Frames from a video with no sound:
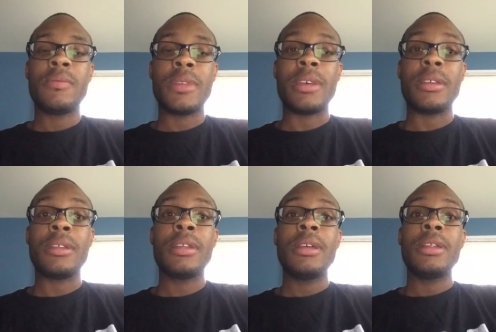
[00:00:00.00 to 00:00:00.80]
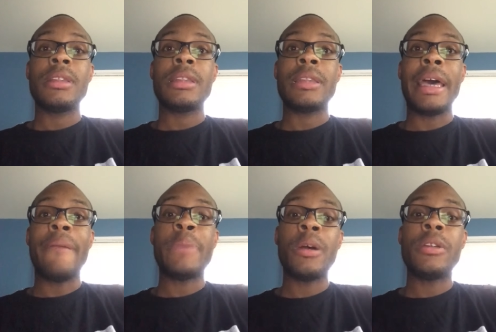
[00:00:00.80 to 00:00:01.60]
Like,
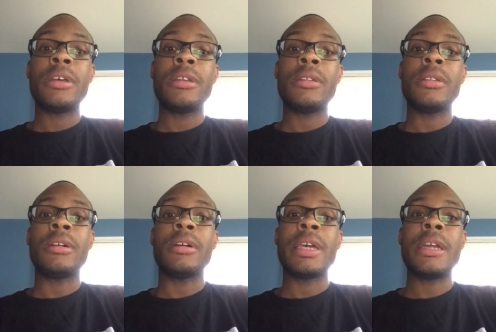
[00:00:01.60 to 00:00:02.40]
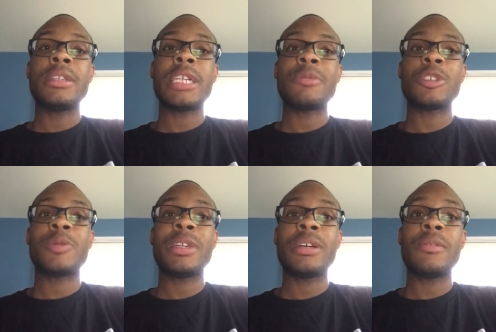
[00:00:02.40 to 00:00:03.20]
that building, the Entertainment Arrington
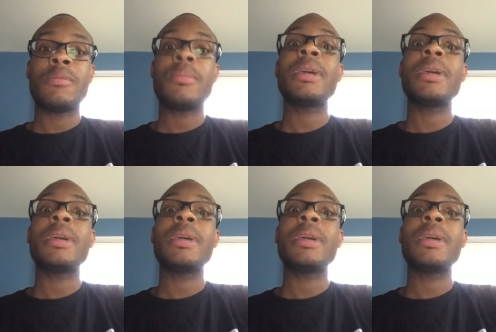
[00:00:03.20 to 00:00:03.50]
Sports Arena,